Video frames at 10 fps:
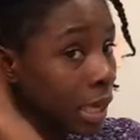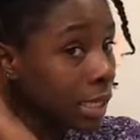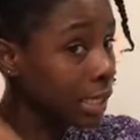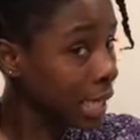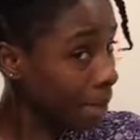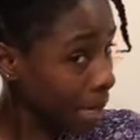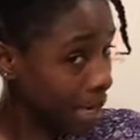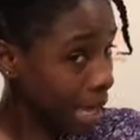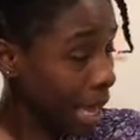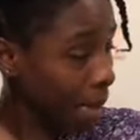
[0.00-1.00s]
Some of
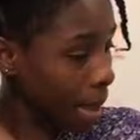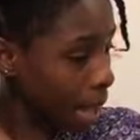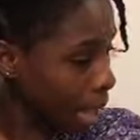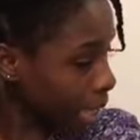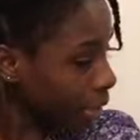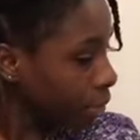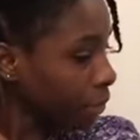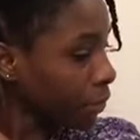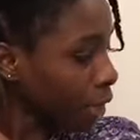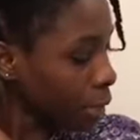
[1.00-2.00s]
them high,
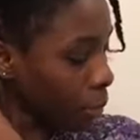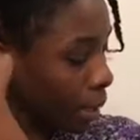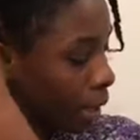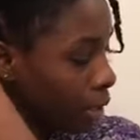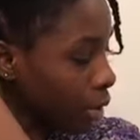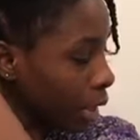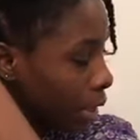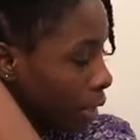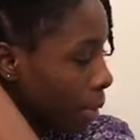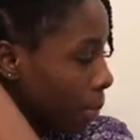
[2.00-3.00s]
feel with
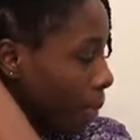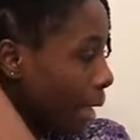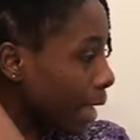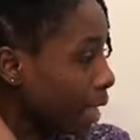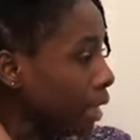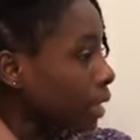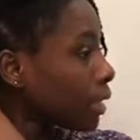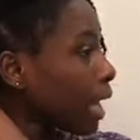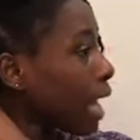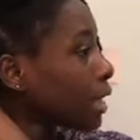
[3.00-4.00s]
us. My
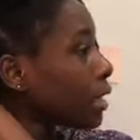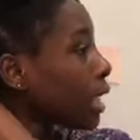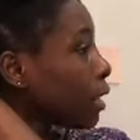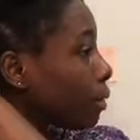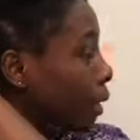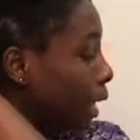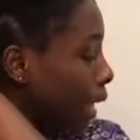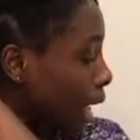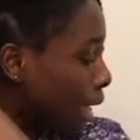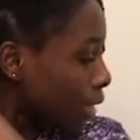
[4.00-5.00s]
thighs are the
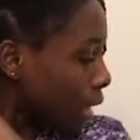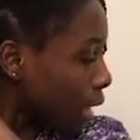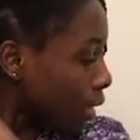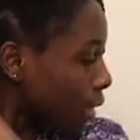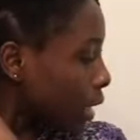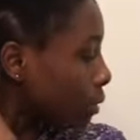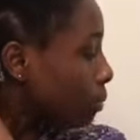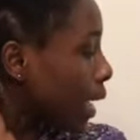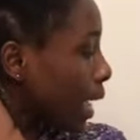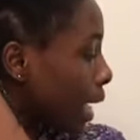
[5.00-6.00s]
realest of,
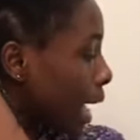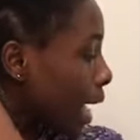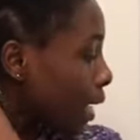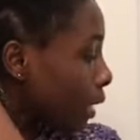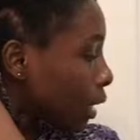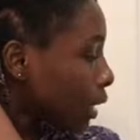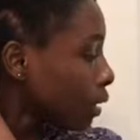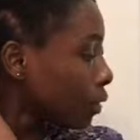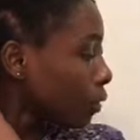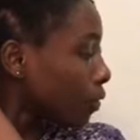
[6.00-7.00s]
and my heart
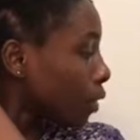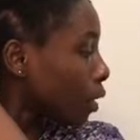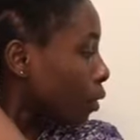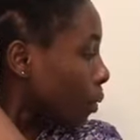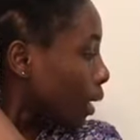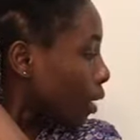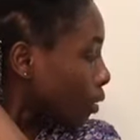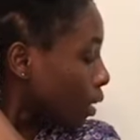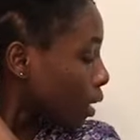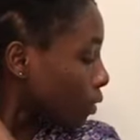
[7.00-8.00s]
clean, feel
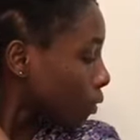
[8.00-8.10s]
with us.